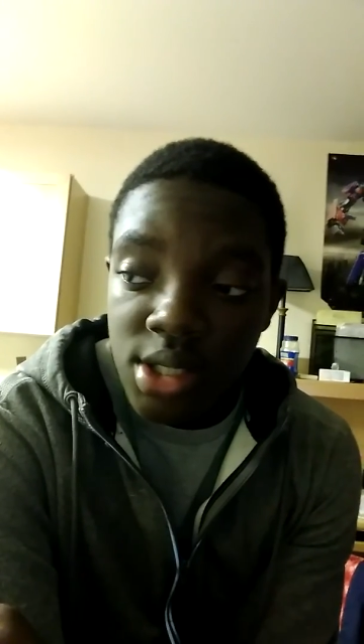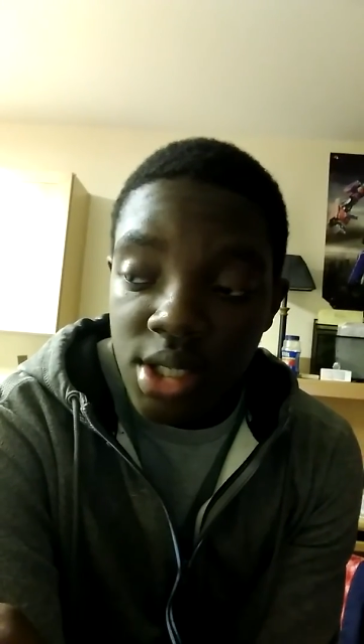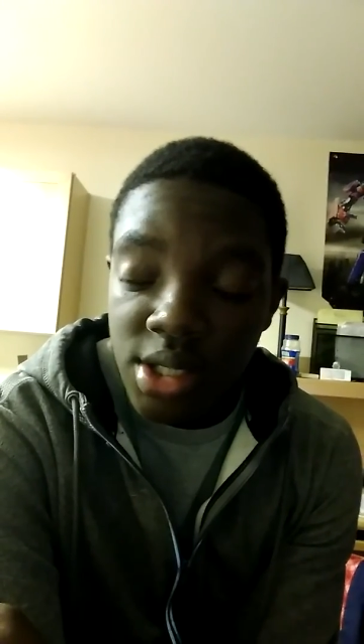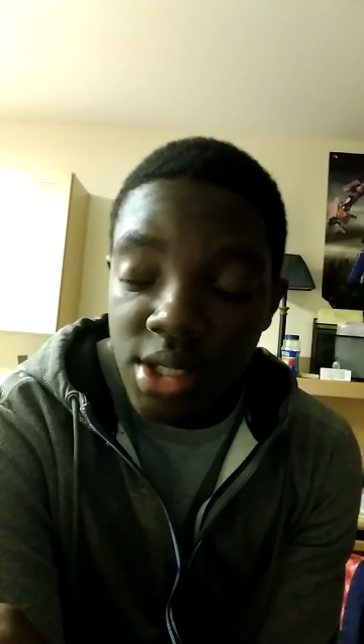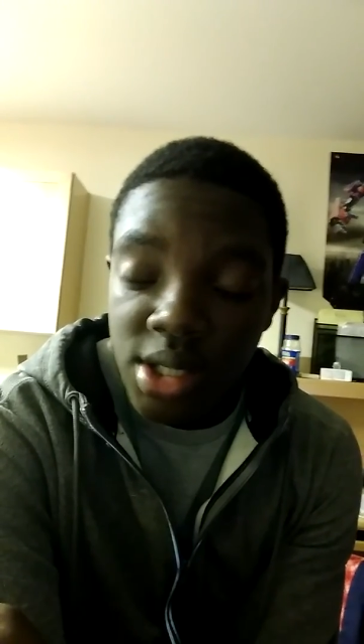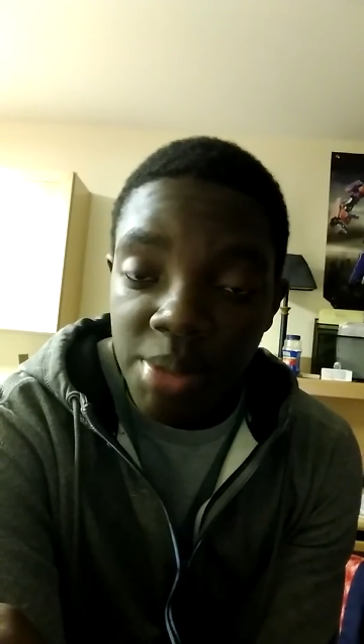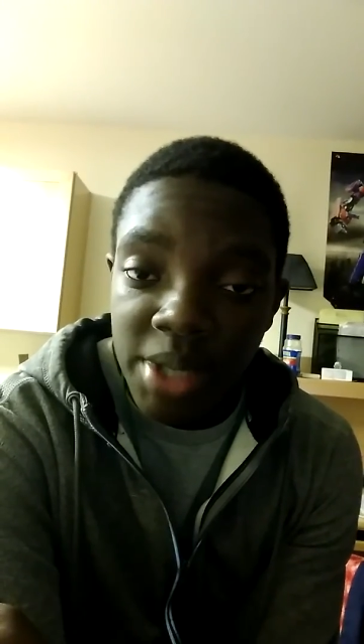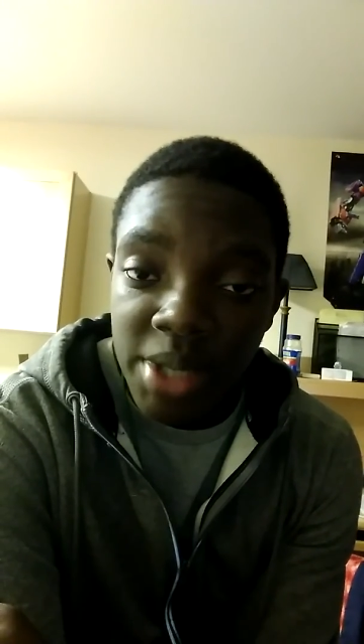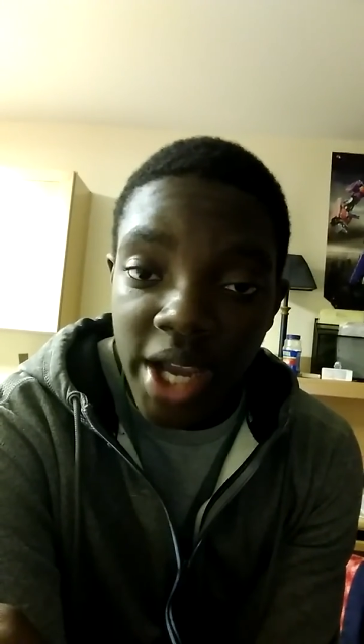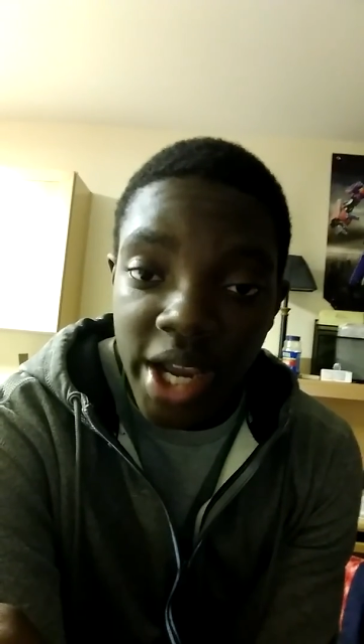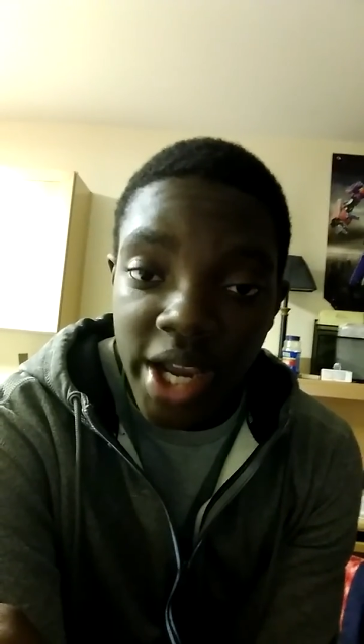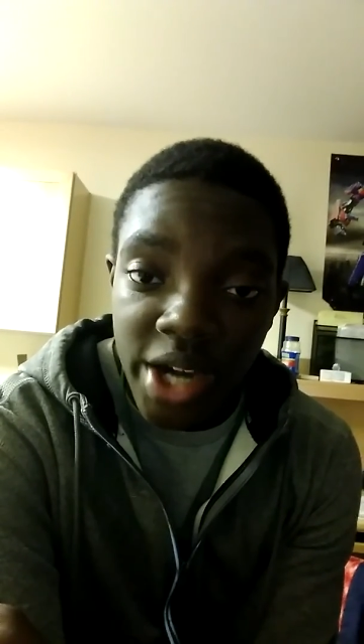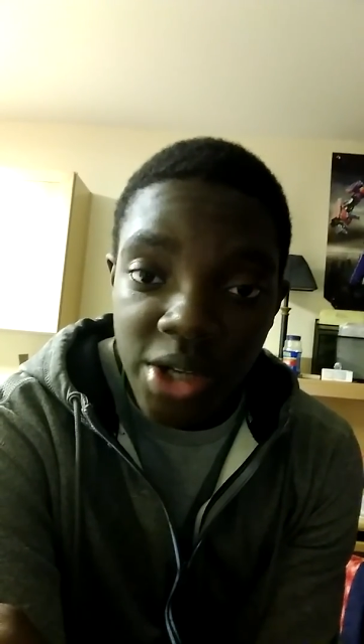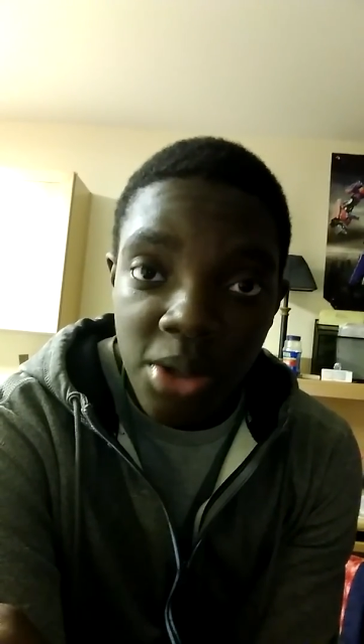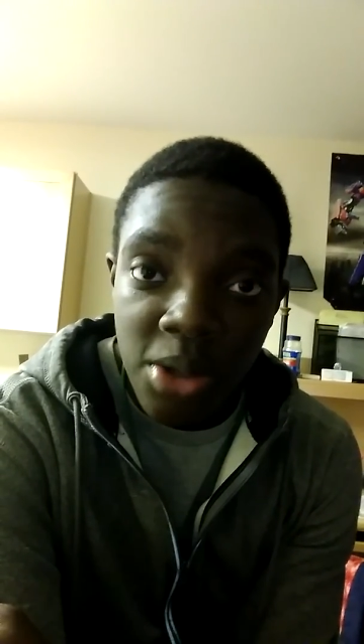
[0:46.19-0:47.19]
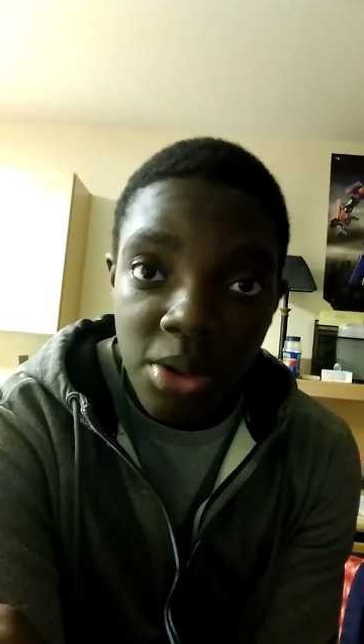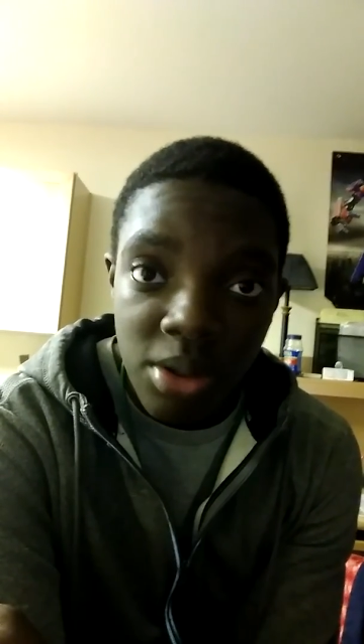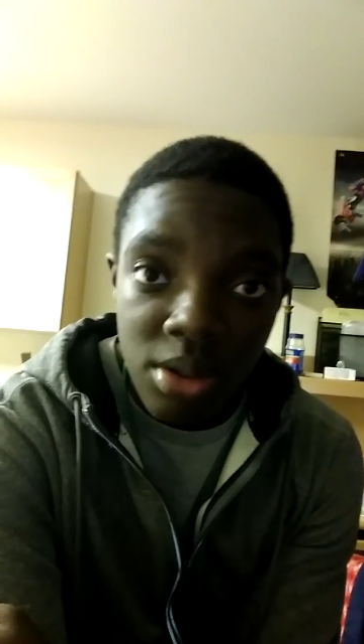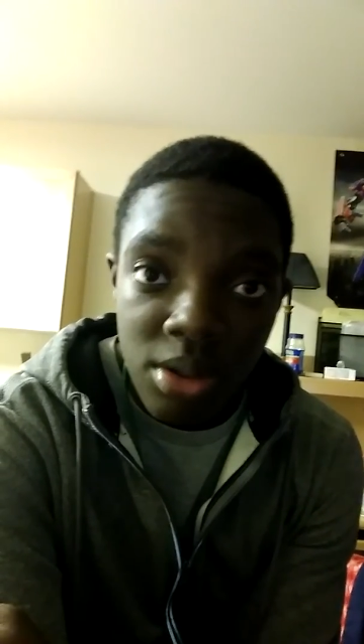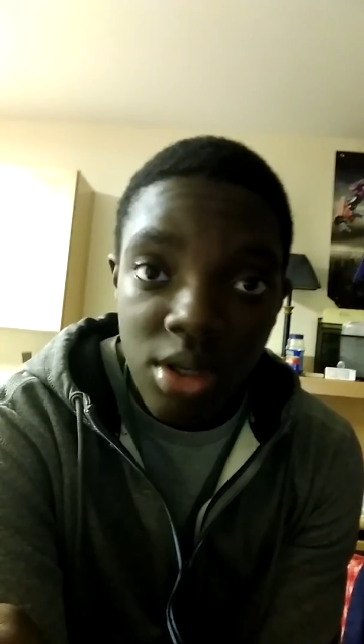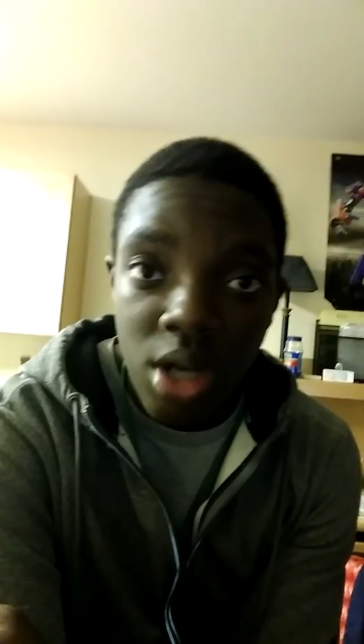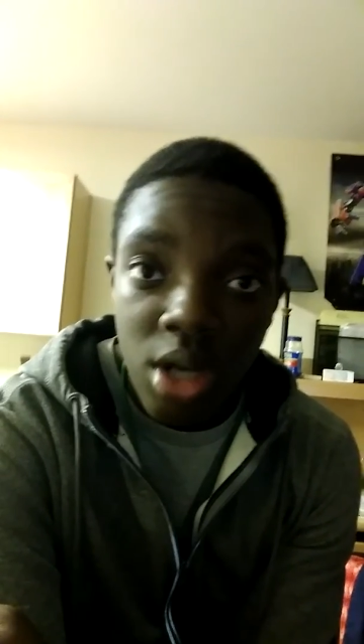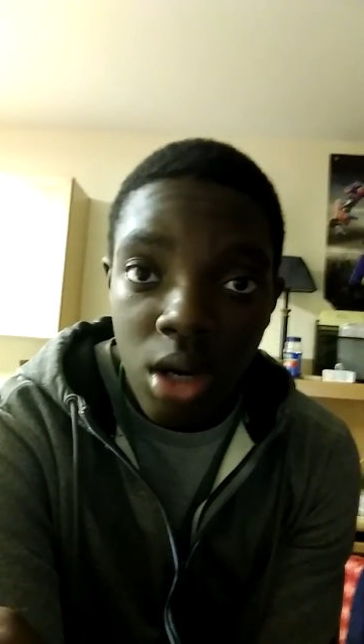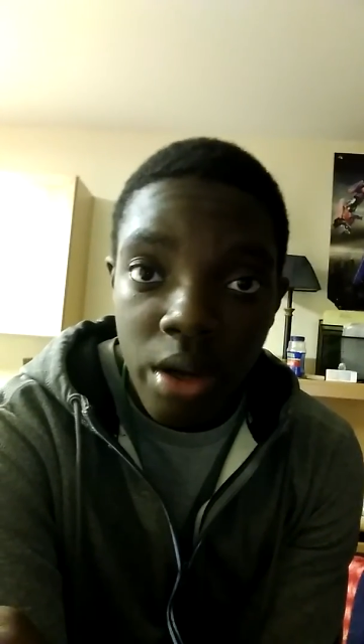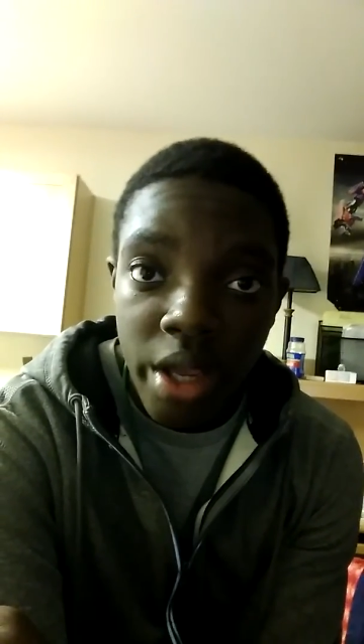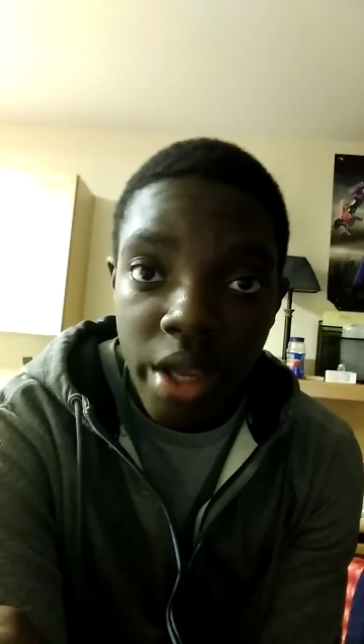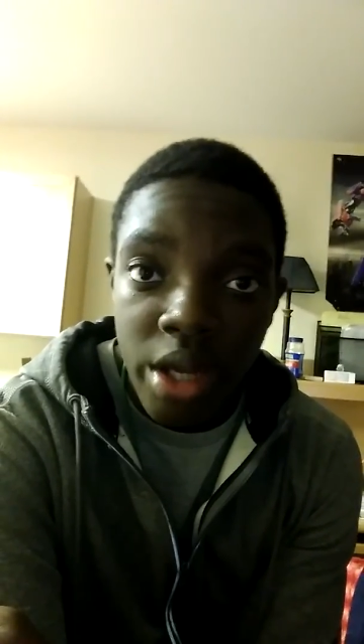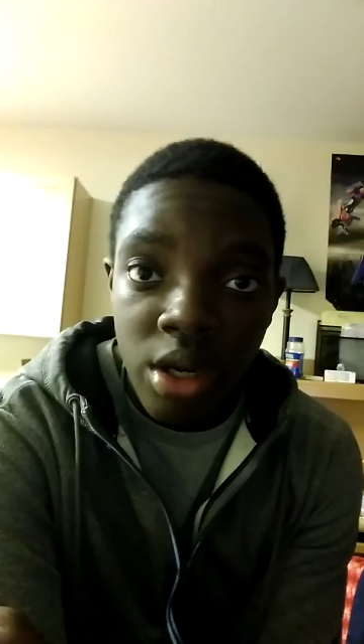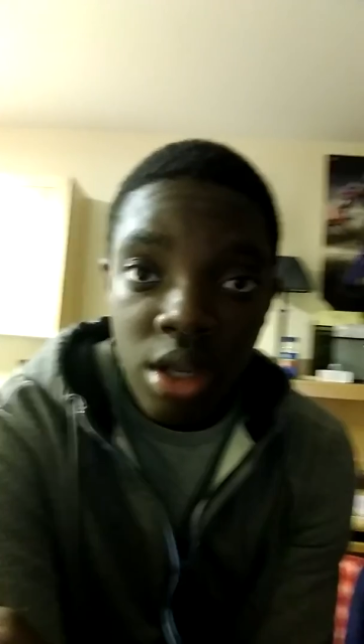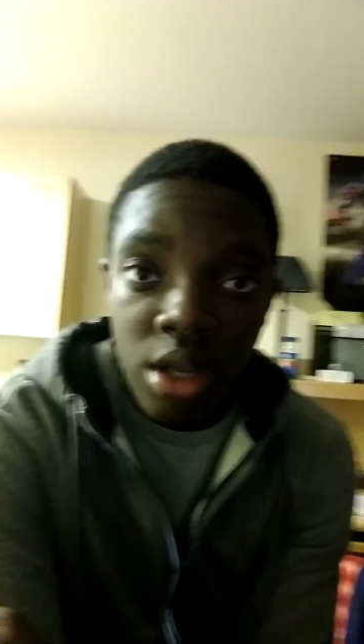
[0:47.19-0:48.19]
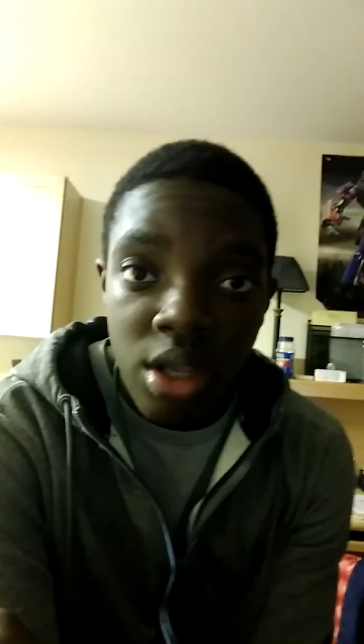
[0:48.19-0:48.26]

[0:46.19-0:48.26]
something I gotta do, you know, and